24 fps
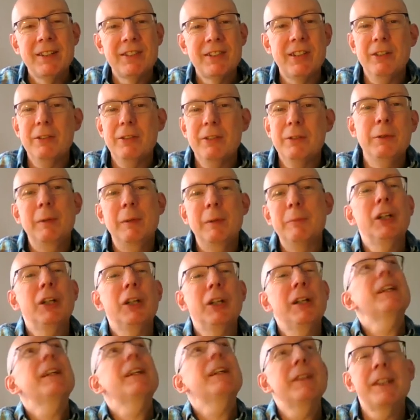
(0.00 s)
So I'm
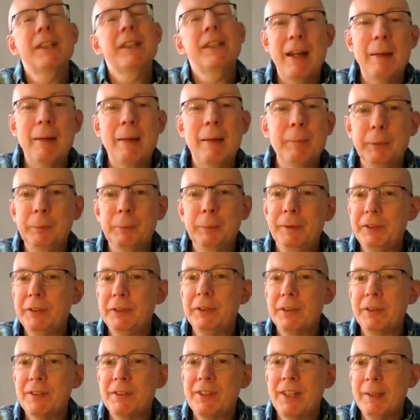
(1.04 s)
trying to think of an example, but
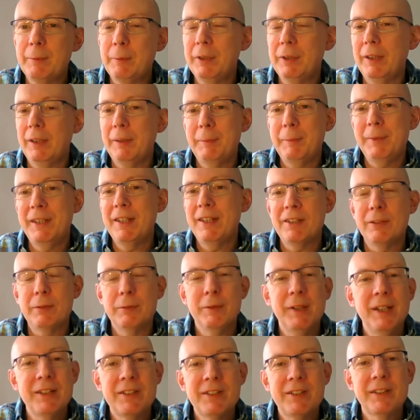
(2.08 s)
you could say, well, I mean, there's
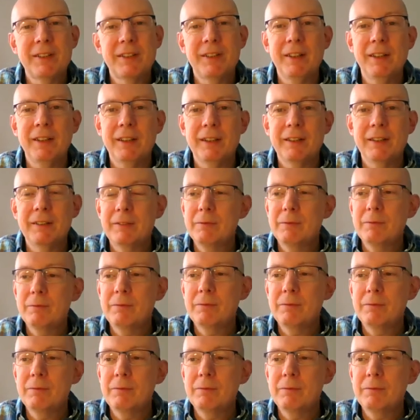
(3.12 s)
a risk that